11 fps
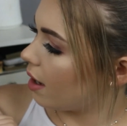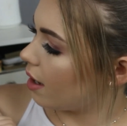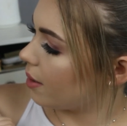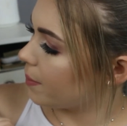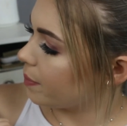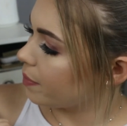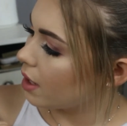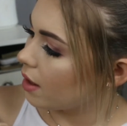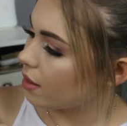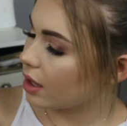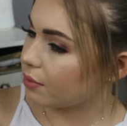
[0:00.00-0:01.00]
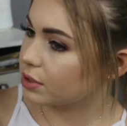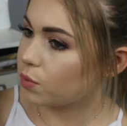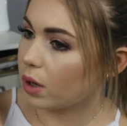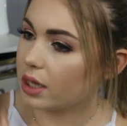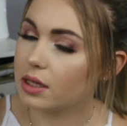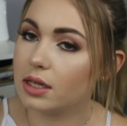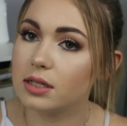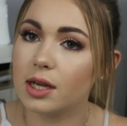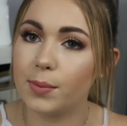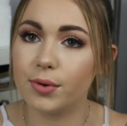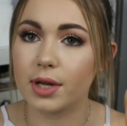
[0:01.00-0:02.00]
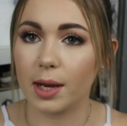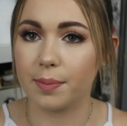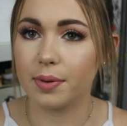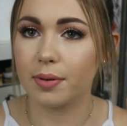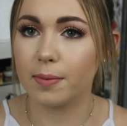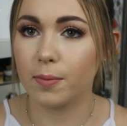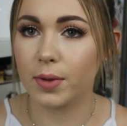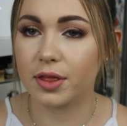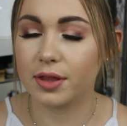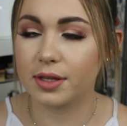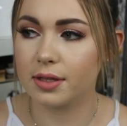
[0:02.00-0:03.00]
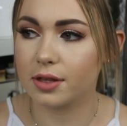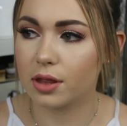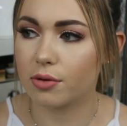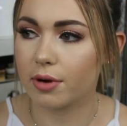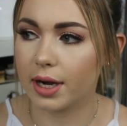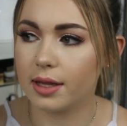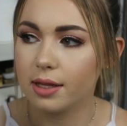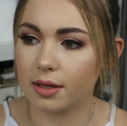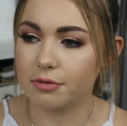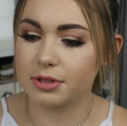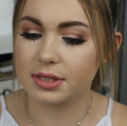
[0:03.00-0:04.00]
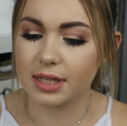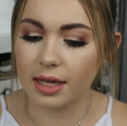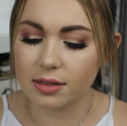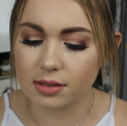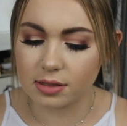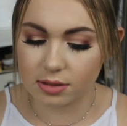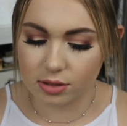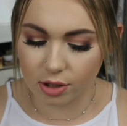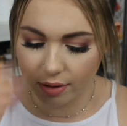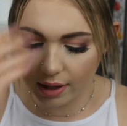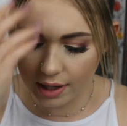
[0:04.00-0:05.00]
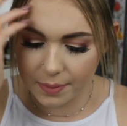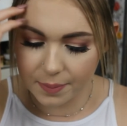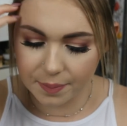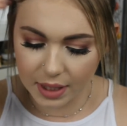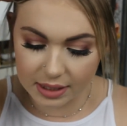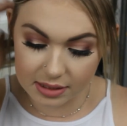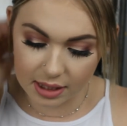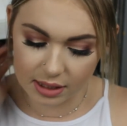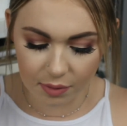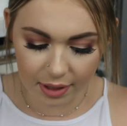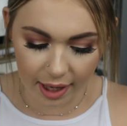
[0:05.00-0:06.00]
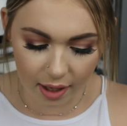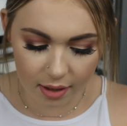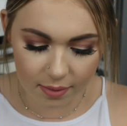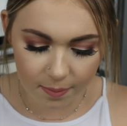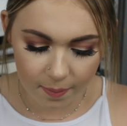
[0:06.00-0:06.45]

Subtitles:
There was one that doubled up with the three little sets, so I did take that one out,